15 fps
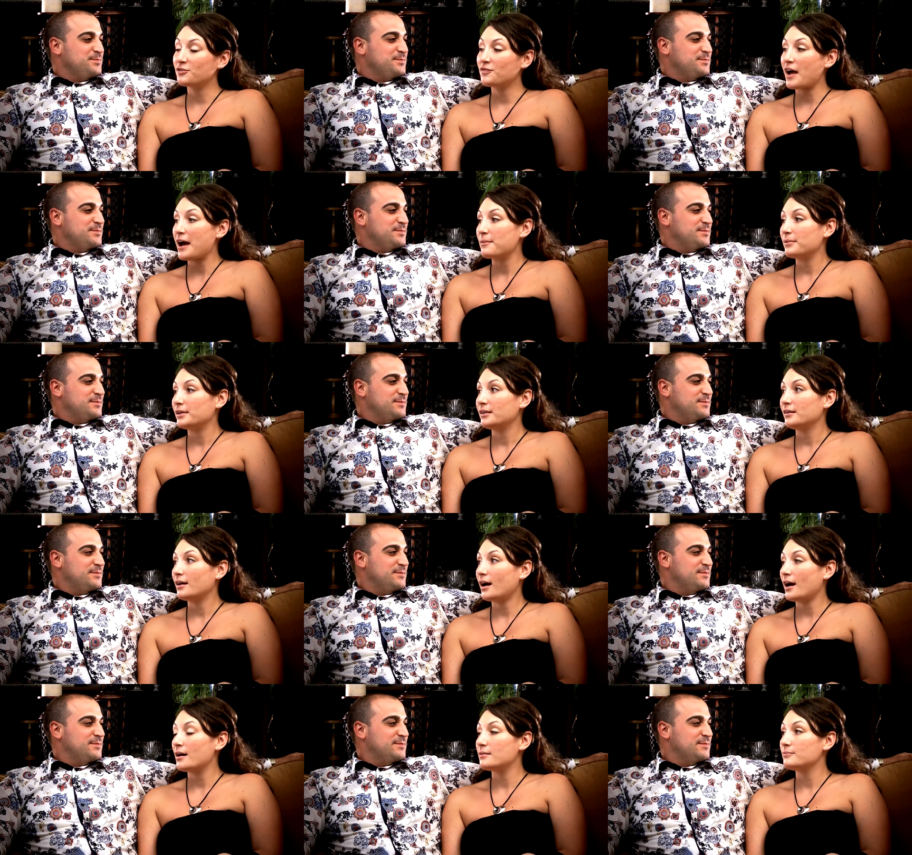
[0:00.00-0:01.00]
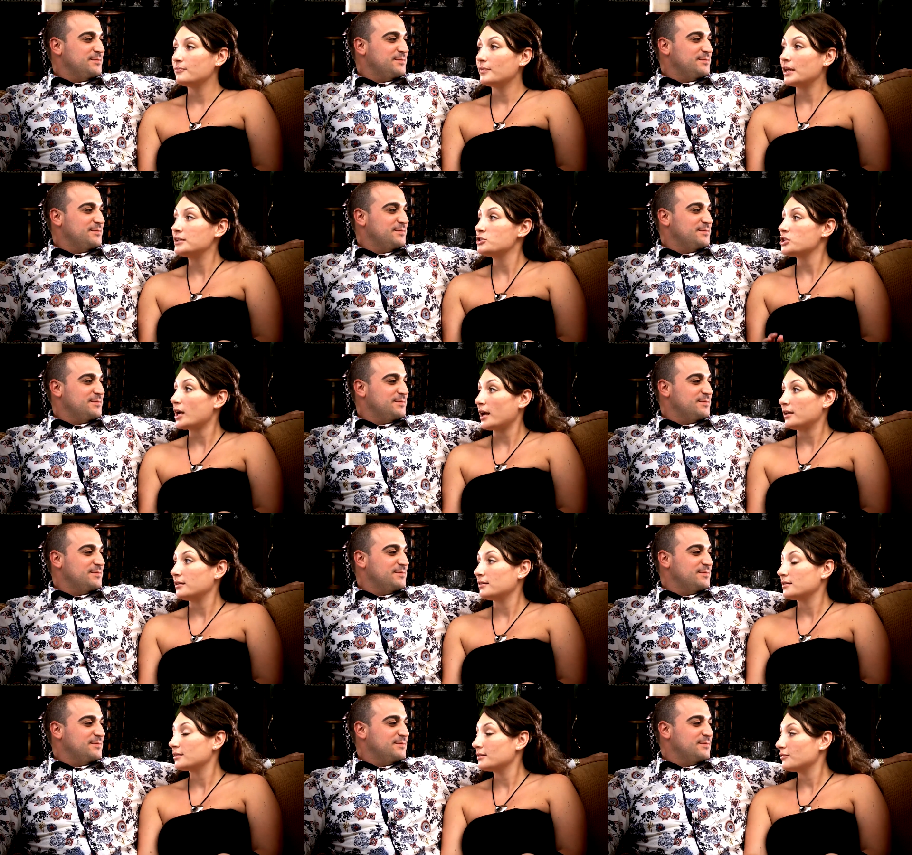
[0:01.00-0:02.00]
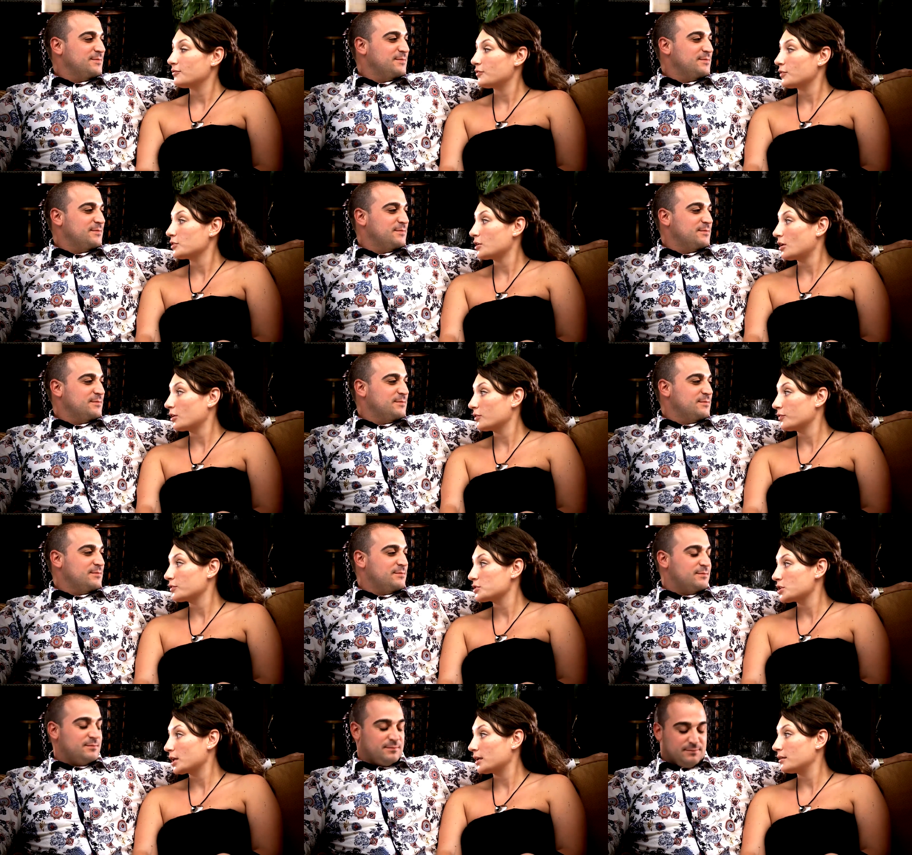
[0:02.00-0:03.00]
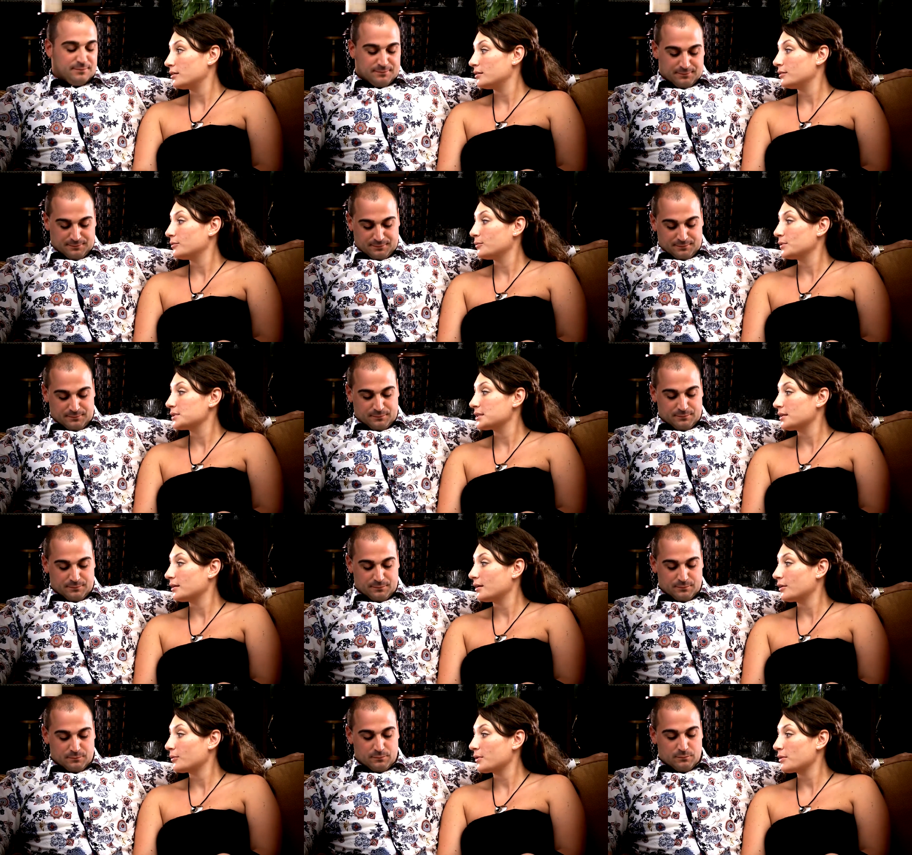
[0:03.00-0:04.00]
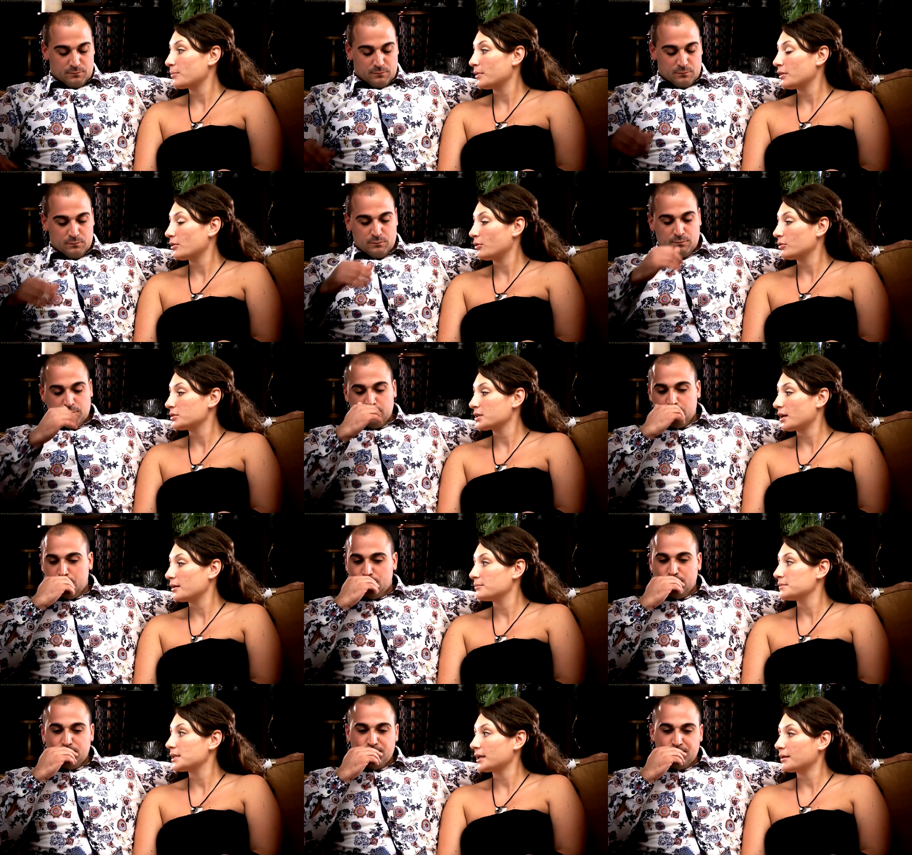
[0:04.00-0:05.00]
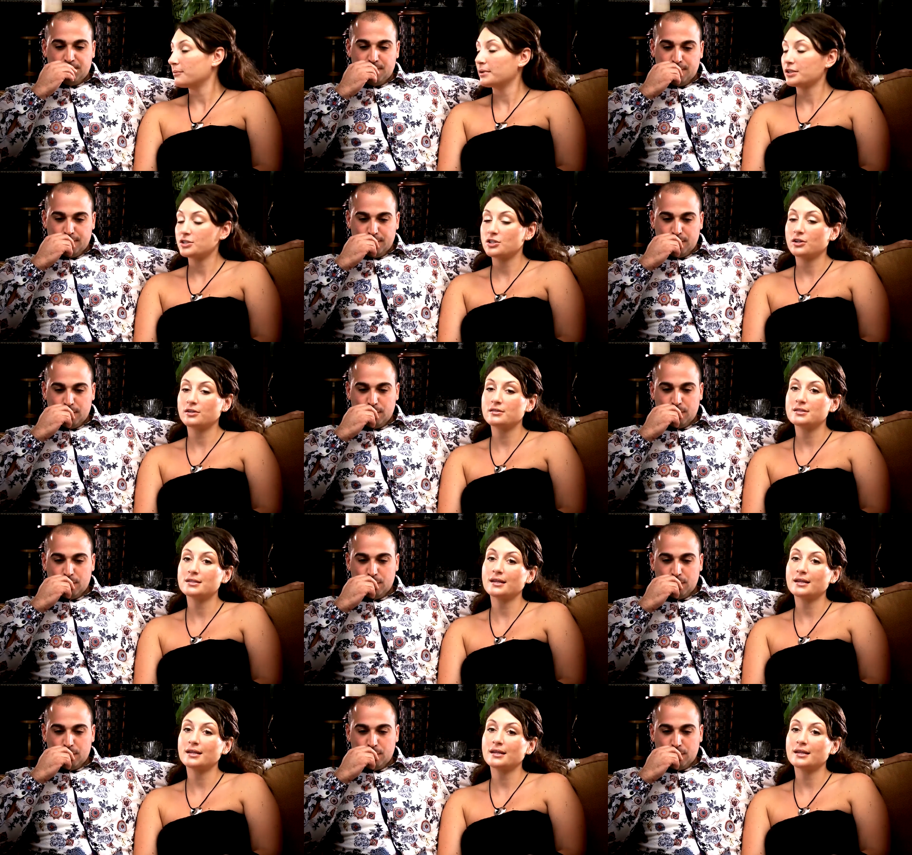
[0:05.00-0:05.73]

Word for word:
Speaker 1: Fab and, um, and Jen, photographer Jen, was in there with me the whole time taking pictures.